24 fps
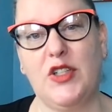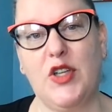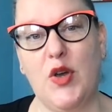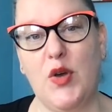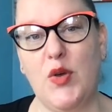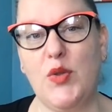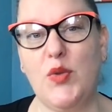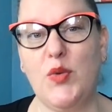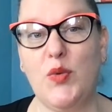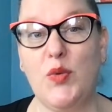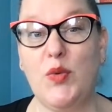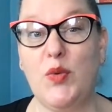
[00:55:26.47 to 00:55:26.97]
go
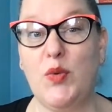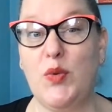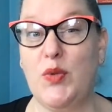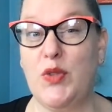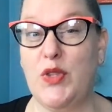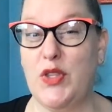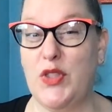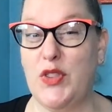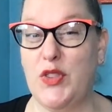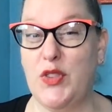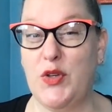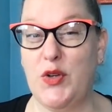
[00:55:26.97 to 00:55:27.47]
through
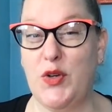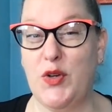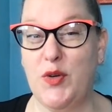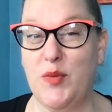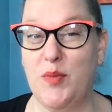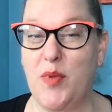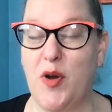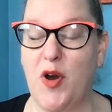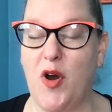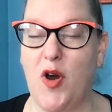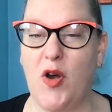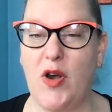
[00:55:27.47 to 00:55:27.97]
the
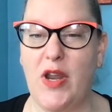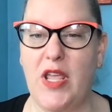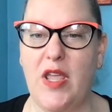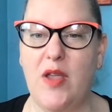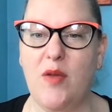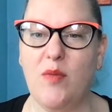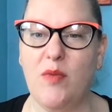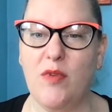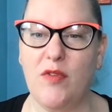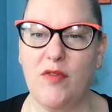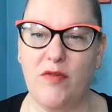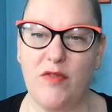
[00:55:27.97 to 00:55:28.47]

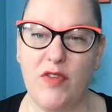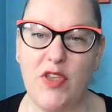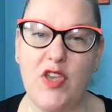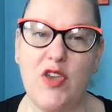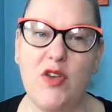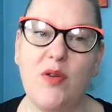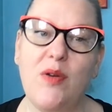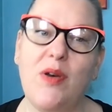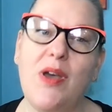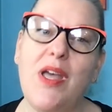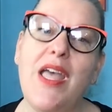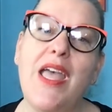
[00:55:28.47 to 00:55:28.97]
third-party
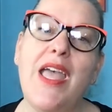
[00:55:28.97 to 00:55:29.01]
review,